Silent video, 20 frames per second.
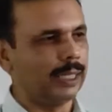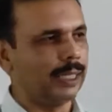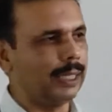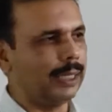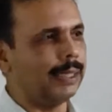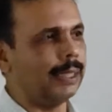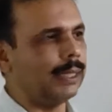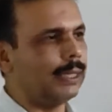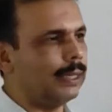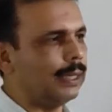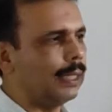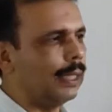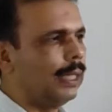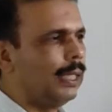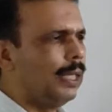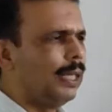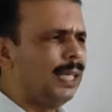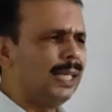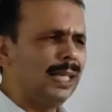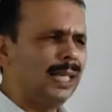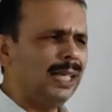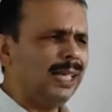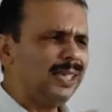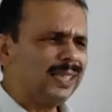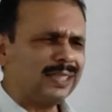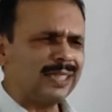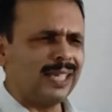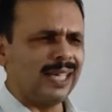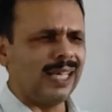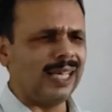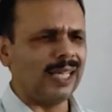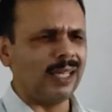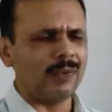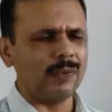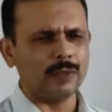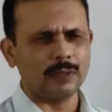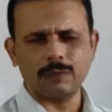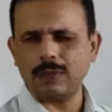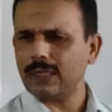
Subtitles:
he is a lover.